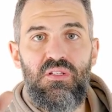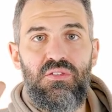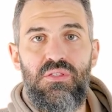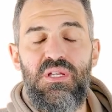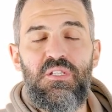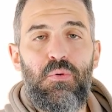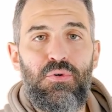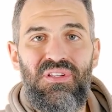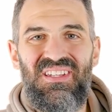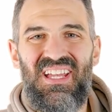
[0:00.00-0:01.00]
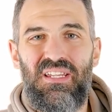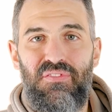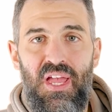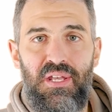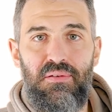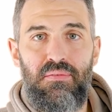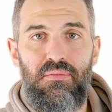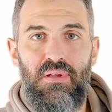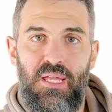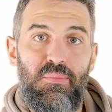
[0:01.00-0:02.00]
to the exponent negative n,
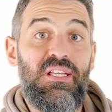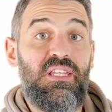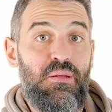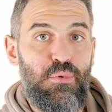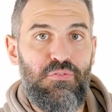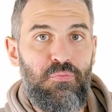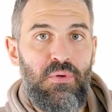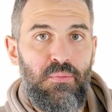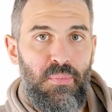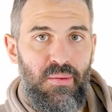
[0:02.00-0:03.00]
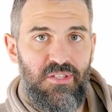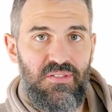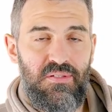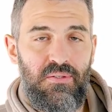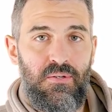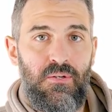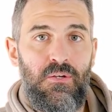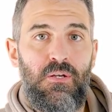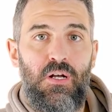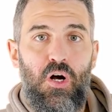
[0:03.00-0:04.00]
n being the number of payments.
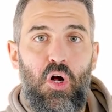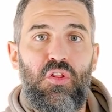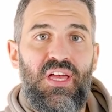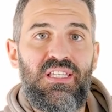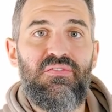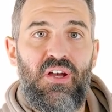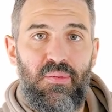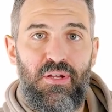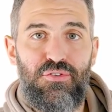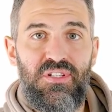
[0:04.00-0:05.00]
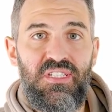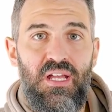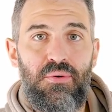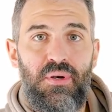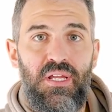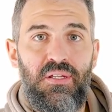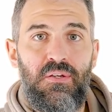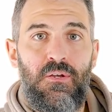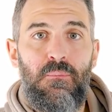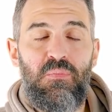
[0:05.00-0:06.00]
All that divided by your discount rate,
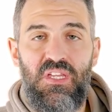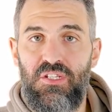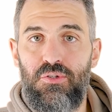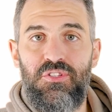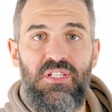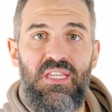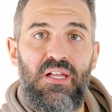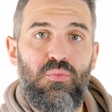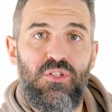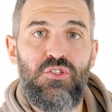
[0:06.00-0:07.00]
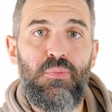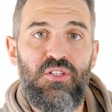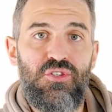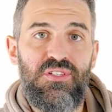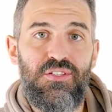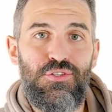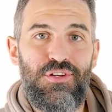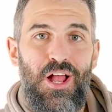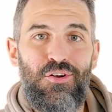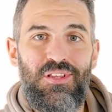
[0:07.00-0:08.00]
and you'll see that once you punch this into your
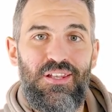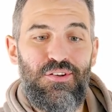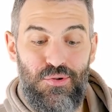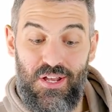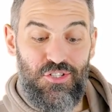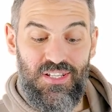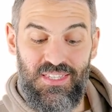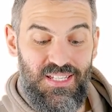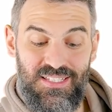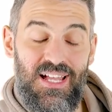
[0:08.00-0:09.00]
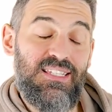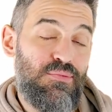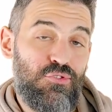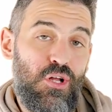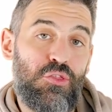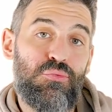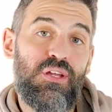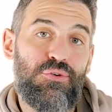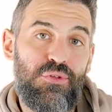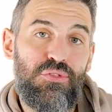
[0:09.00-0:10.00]
calculator, you actually get the exact same result,
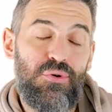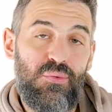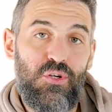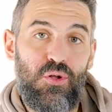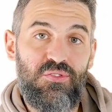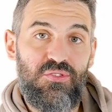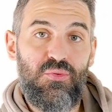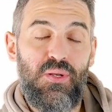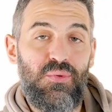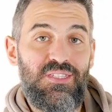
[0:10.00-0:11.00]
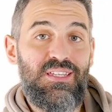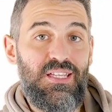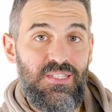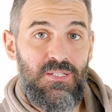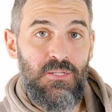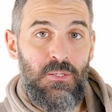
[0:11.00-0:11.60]
$331.21. So